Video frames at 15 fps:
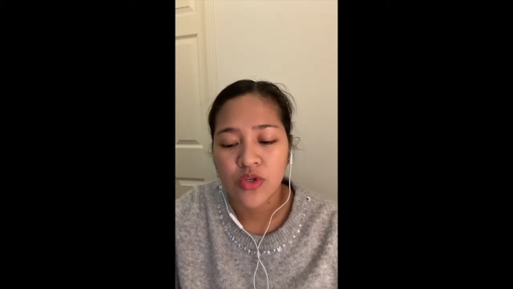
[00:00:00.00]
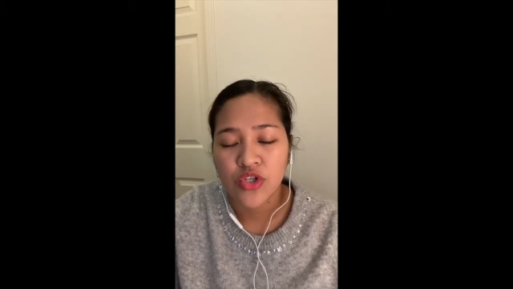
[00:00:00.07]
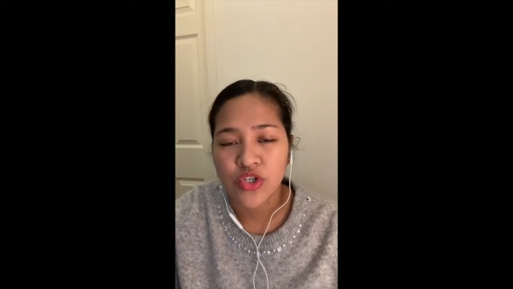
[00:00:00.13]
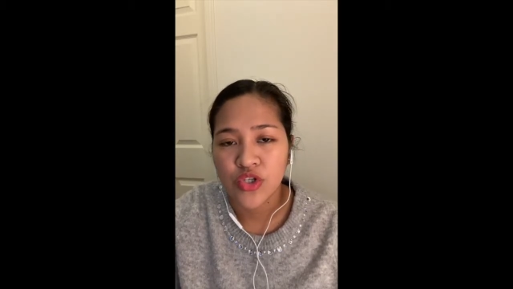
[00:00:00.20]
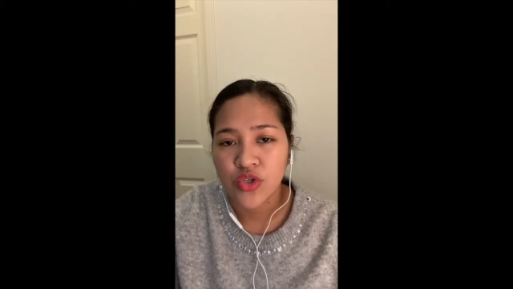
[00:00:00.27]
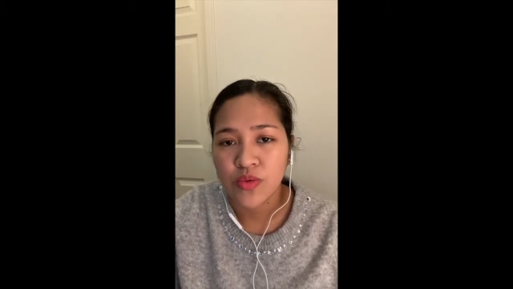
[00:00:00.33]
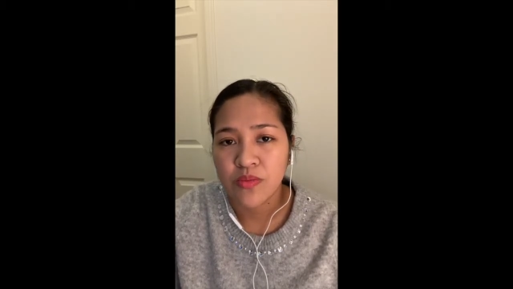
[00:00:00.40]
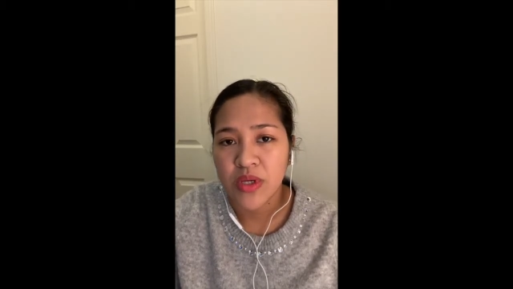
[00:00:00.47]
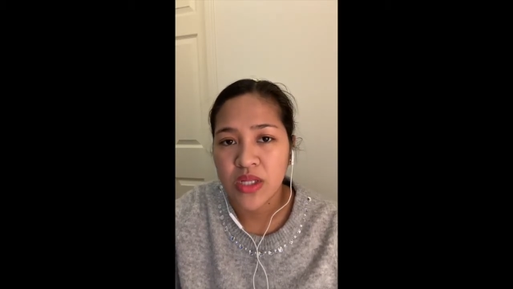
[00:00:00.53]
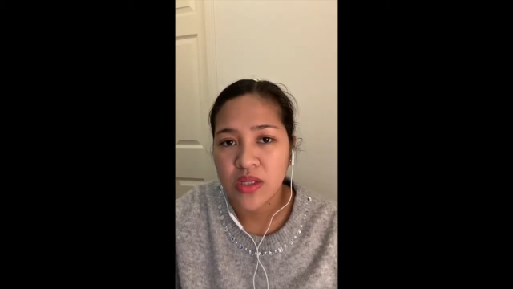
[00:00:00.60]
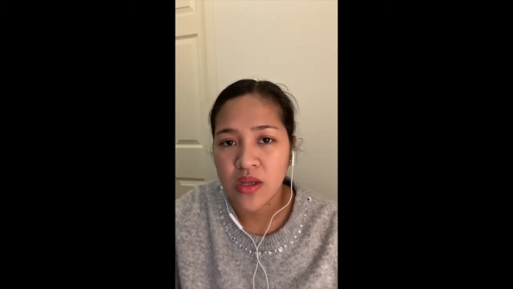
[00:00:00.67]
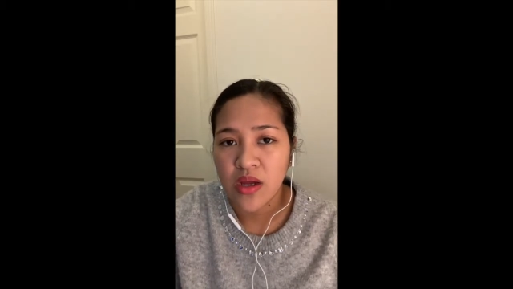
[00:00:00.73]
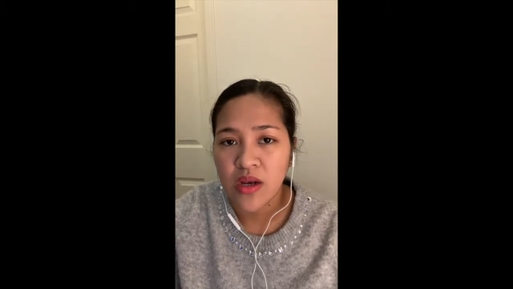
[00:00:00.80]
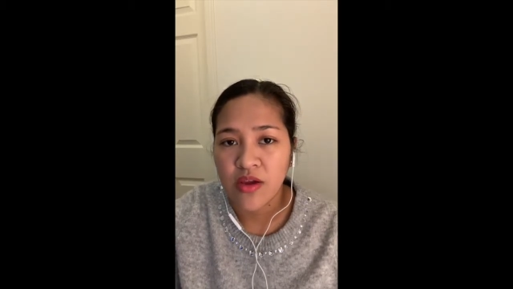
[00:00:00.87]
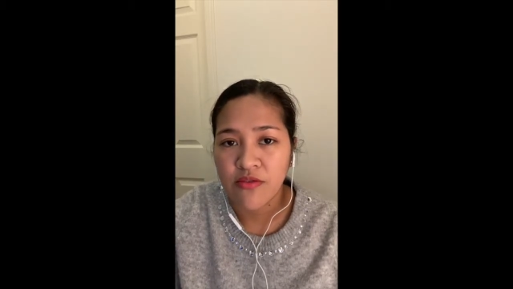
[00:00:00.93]
should be
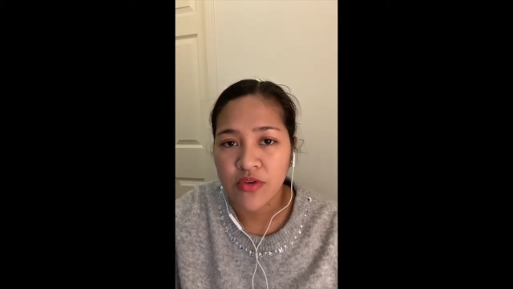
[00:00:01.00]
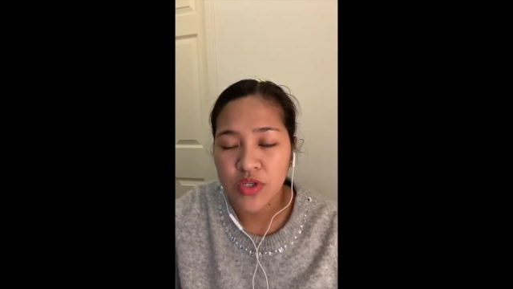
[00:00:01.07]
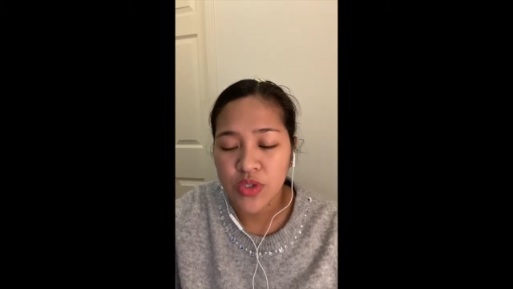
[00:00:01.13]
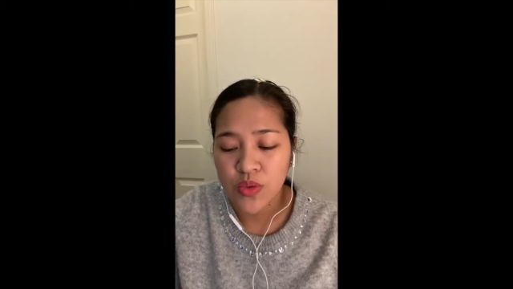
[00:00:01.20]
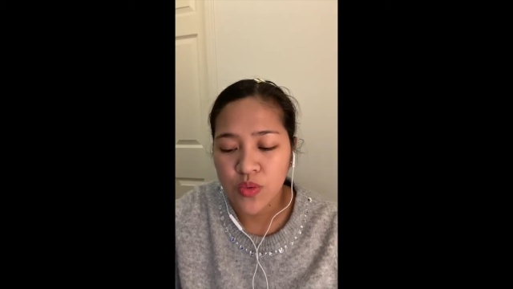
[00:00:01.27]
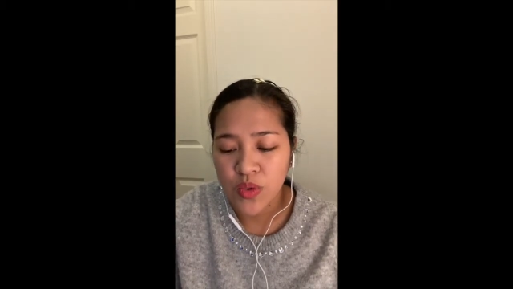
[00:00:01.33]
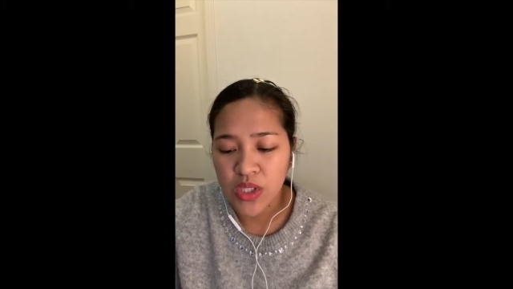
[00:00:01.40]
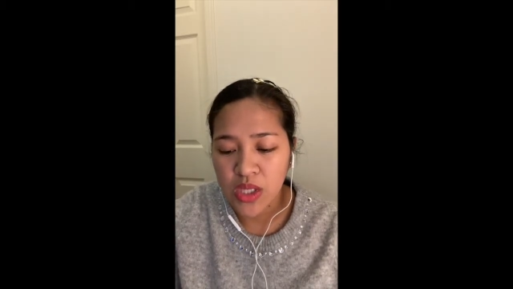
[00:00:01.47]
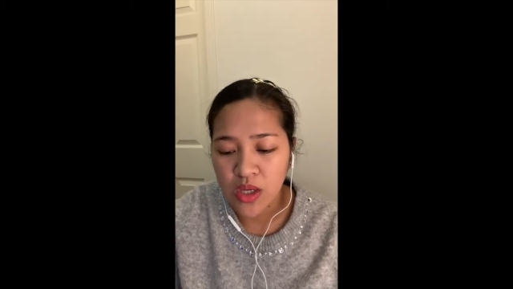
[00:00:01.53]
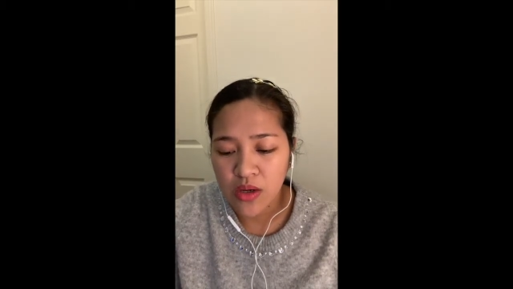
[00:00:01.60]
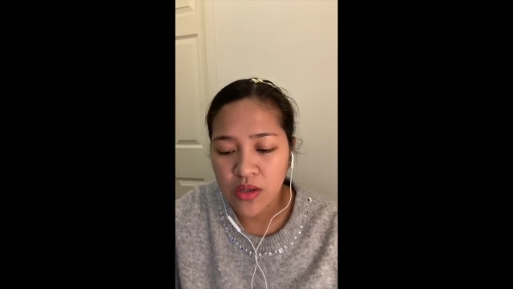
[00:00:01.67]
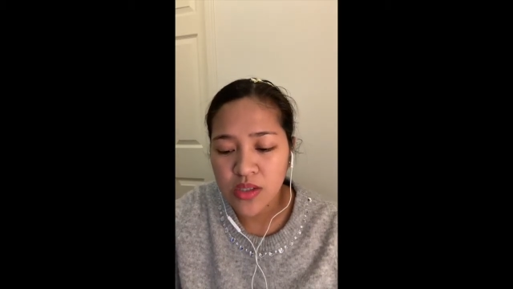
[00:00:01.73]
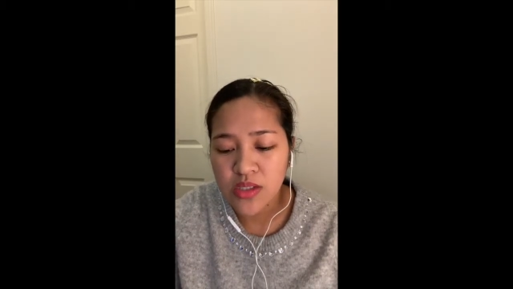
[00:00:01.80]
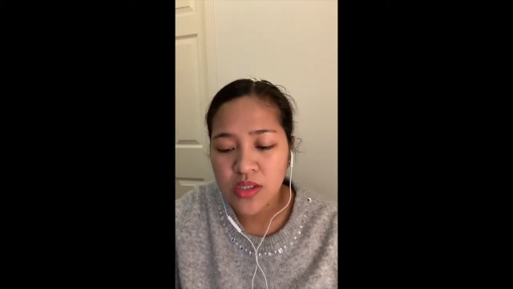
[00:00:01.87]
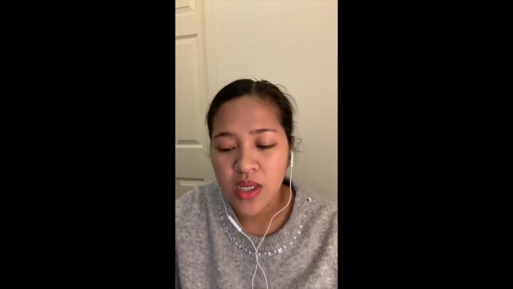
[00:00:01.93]
done every 2
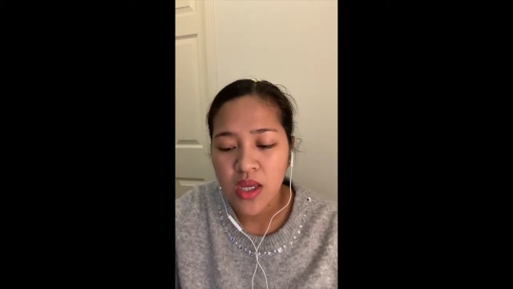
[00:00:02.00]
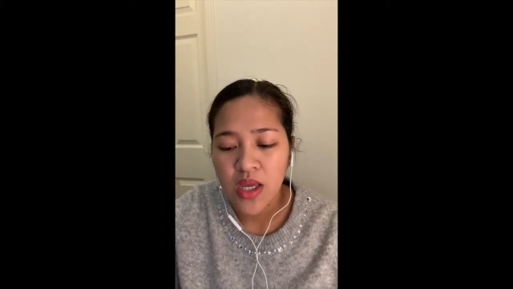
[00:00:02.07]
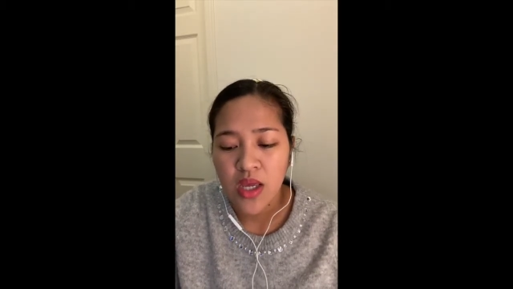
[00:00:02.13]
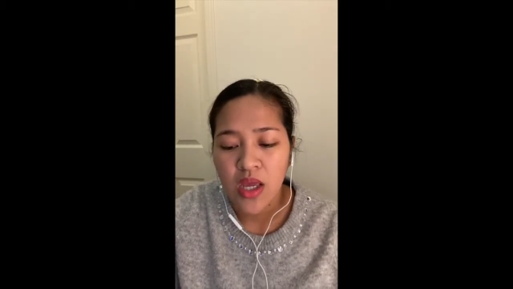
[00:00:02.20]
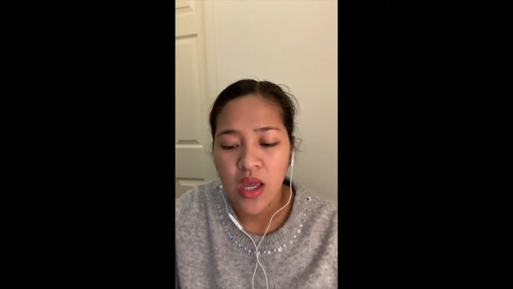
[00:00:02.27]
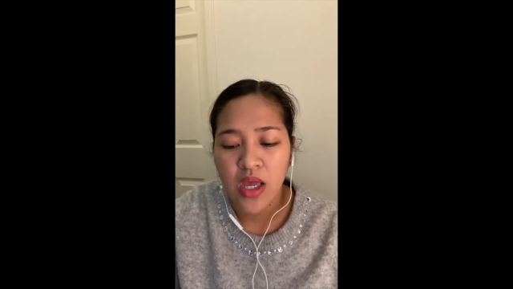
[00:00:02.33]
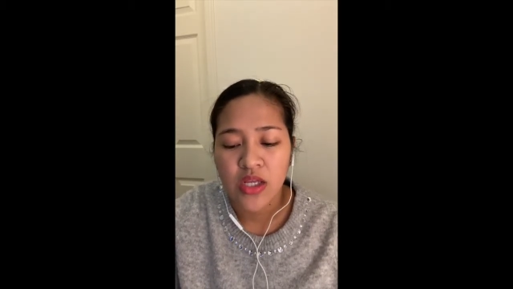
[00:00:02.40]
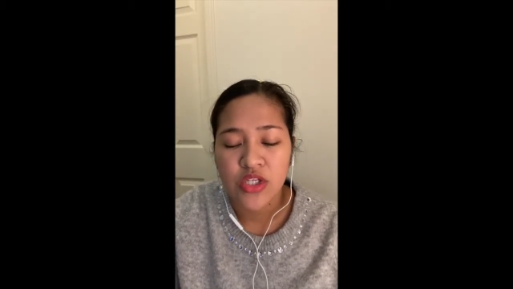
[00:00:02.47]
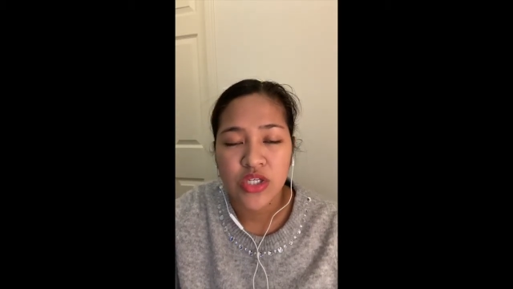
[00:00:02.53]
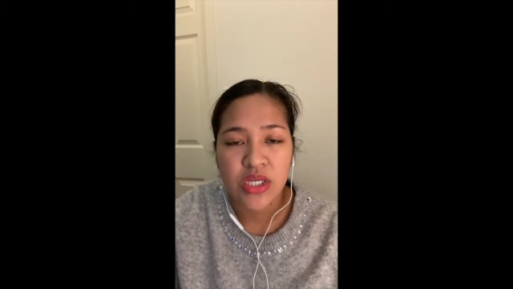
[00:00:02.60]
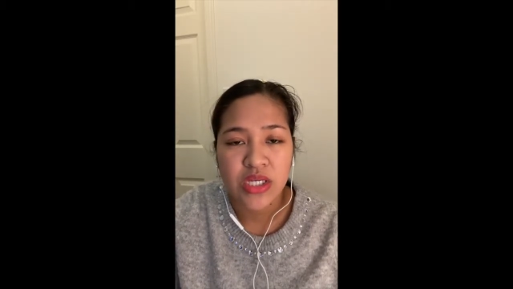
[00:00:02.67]
years, and she